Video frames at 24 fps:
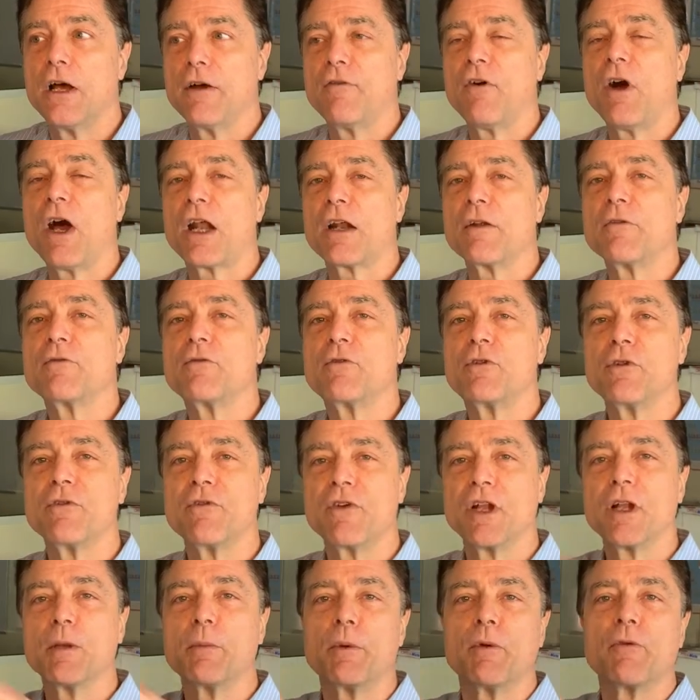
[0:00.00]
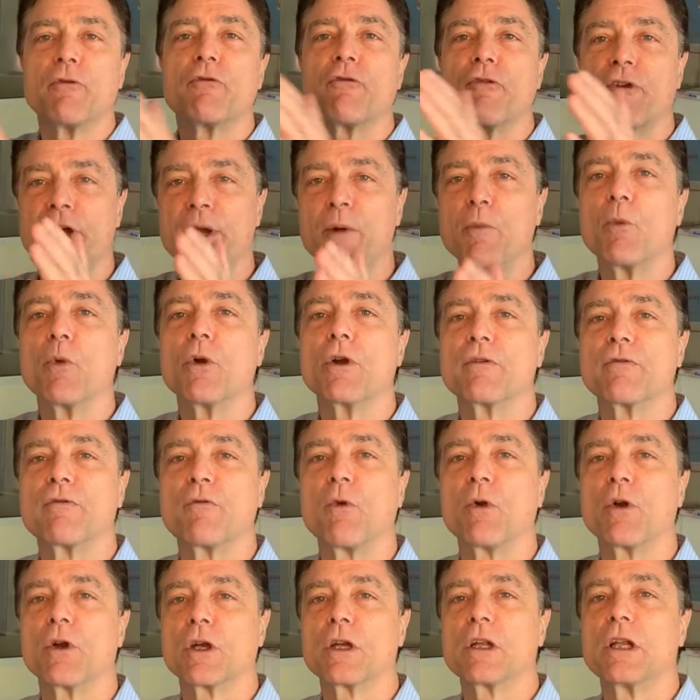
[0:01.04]
of how to develop a framework
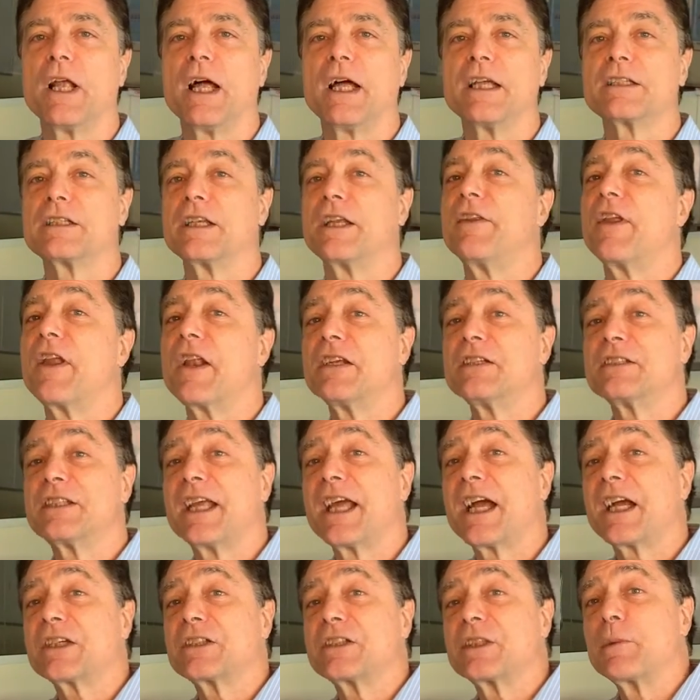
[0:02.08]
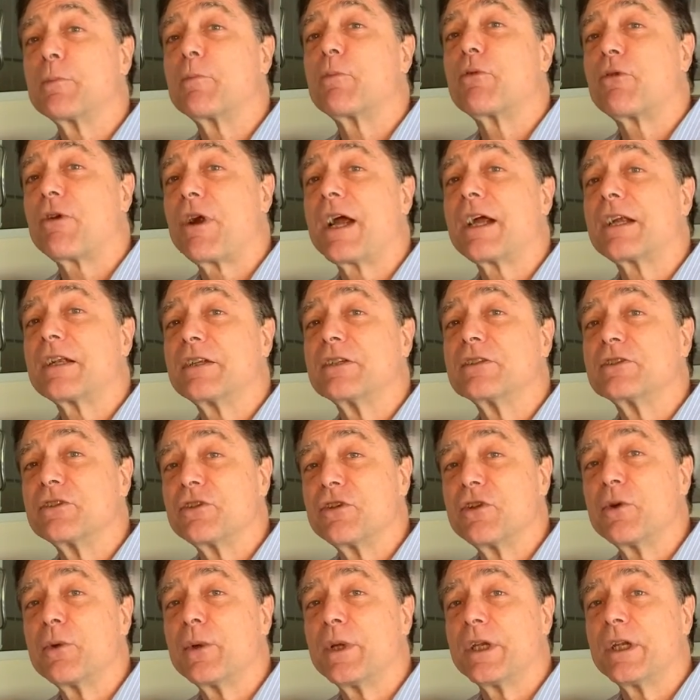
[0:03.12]
for a class, and then as they actually practice
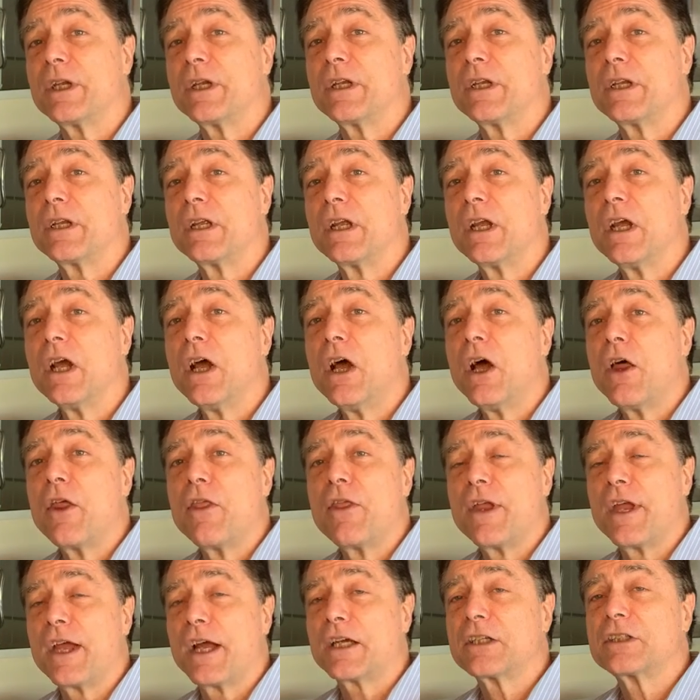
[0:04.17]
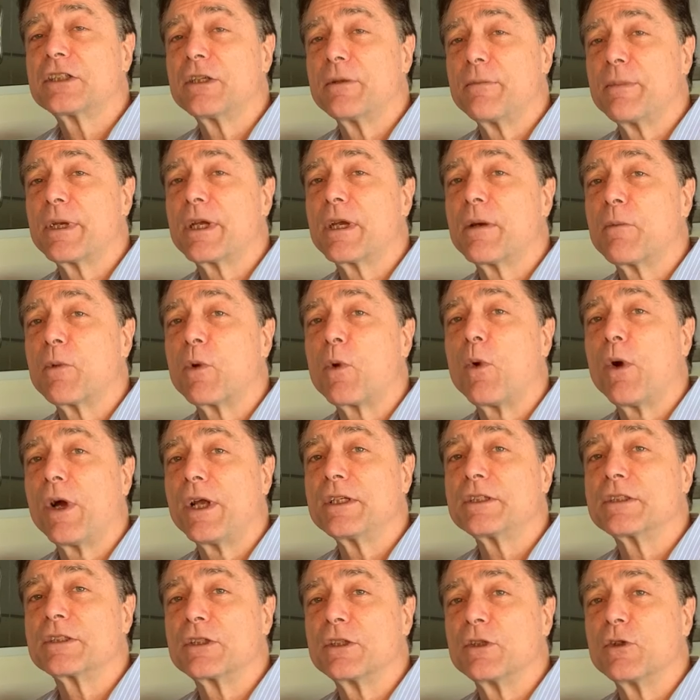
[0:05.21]
doing it, they actually become
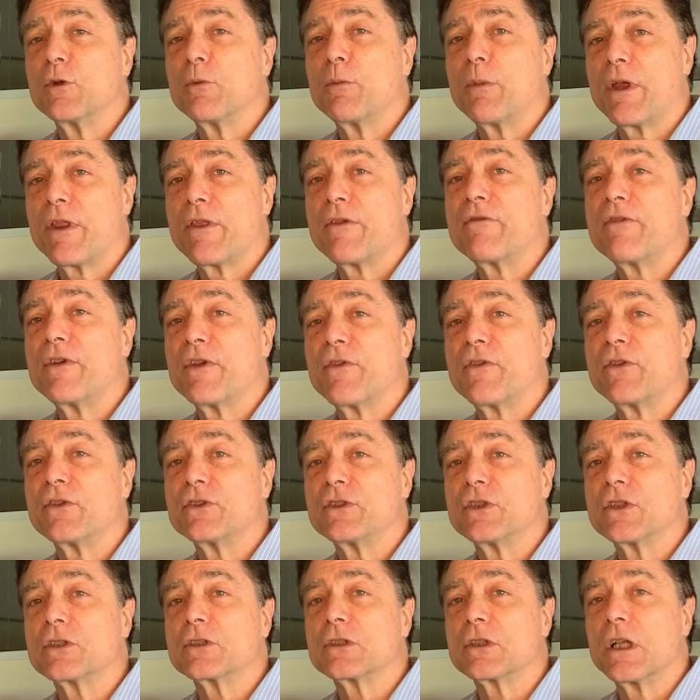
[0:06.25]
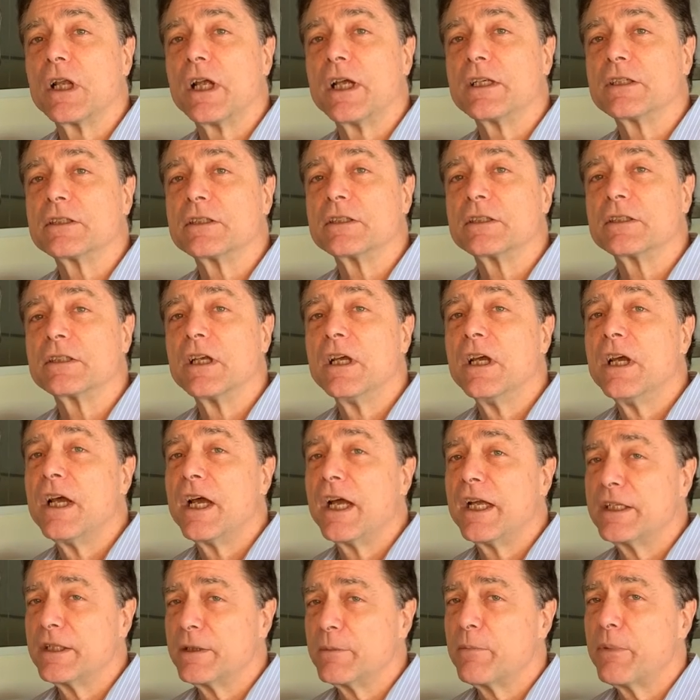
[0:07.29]
quite skilled by the 5th or 6th classes.
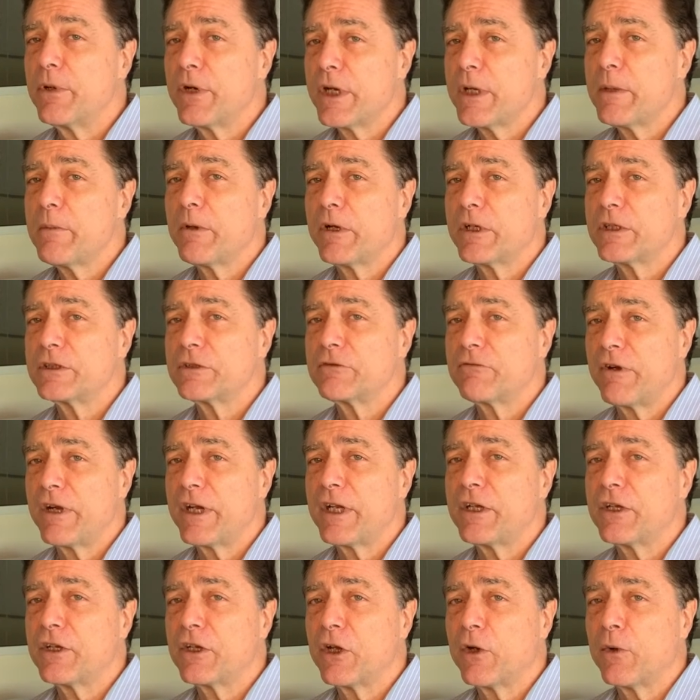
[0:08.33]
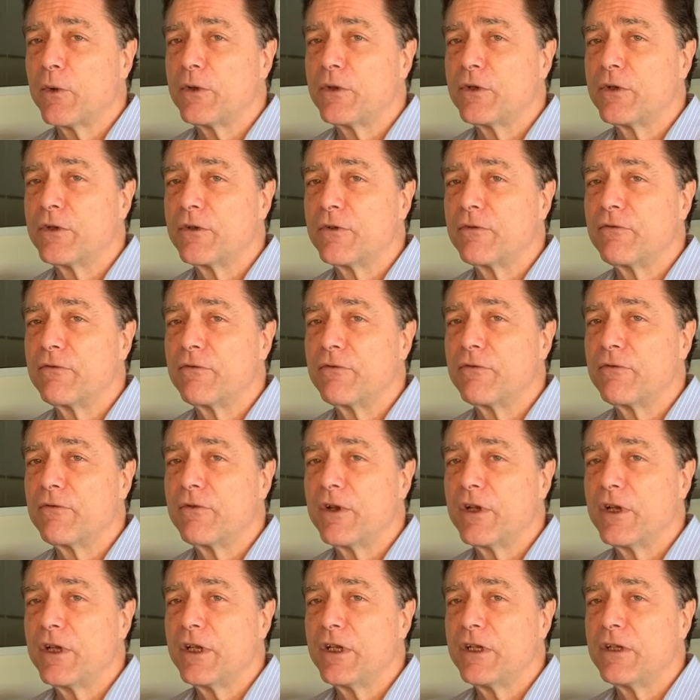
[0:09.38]
And they're pretty much ready to go into
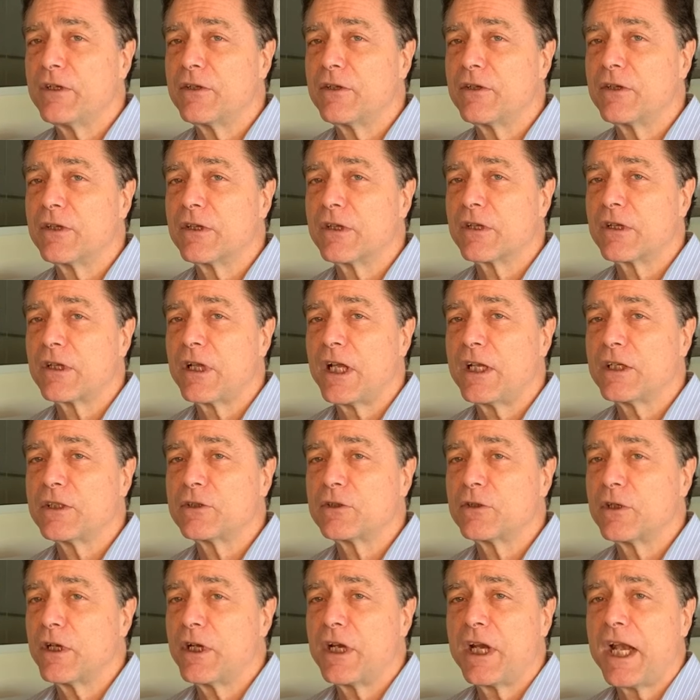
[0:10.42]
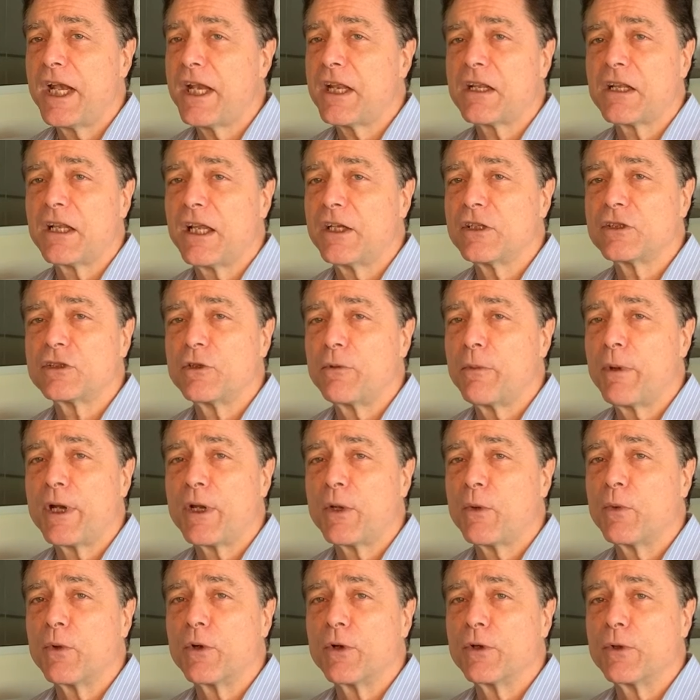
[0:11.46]
the classroom, in any classroom
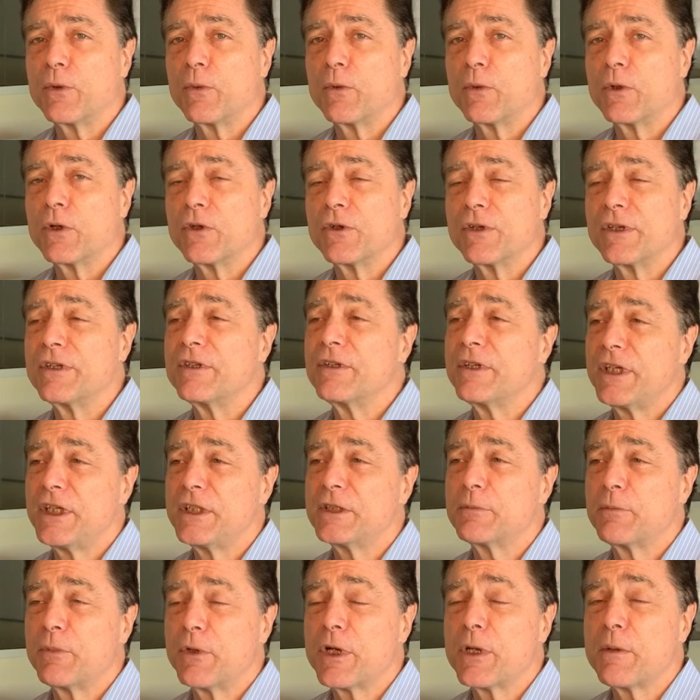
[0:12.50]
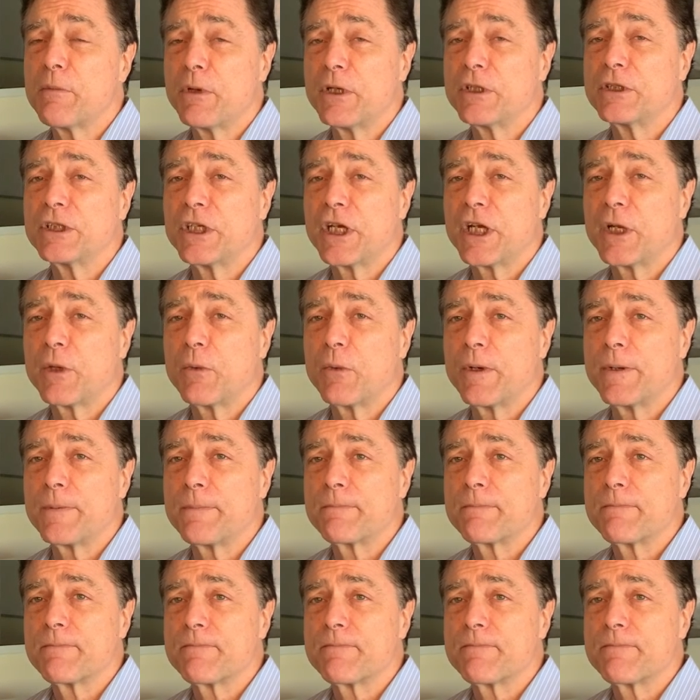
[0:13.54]
anywhere in the world, and teach pretty much anyone.